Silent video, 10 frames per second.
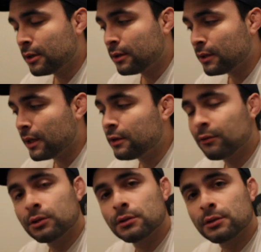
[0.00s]
the
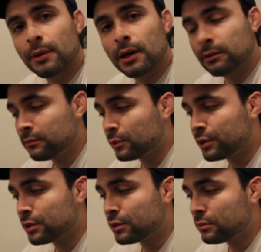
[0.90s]
inverse of SPY, which
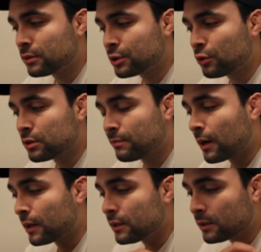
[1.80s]
is the short
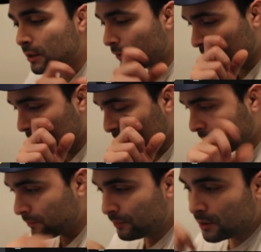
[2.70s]
SPY ETF,
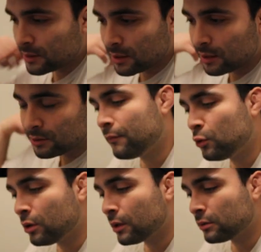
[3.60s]
SH. If you
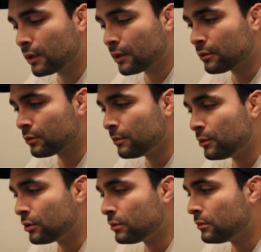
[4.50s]
look on Thinkorswim,
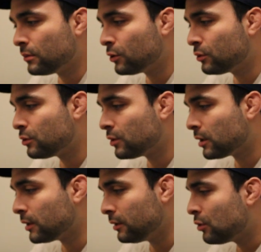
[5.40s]
you could do it on
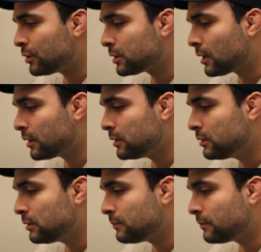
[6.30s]
here. Go to
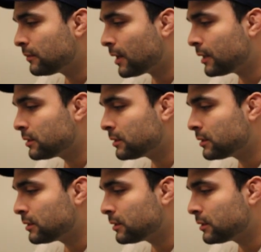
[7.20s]
Studies, Add